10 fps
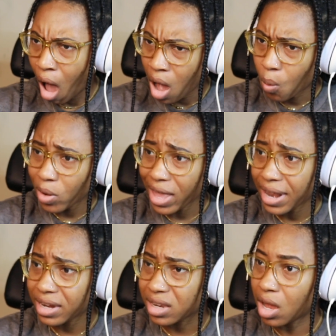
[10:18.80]
We
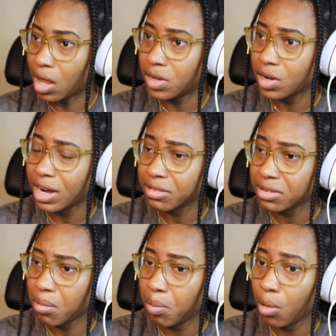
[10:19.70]
added color at
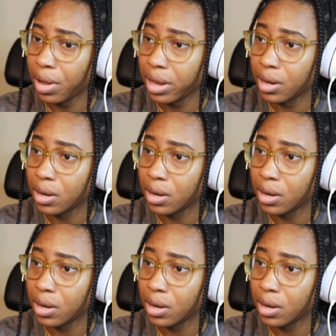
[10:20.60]
some point?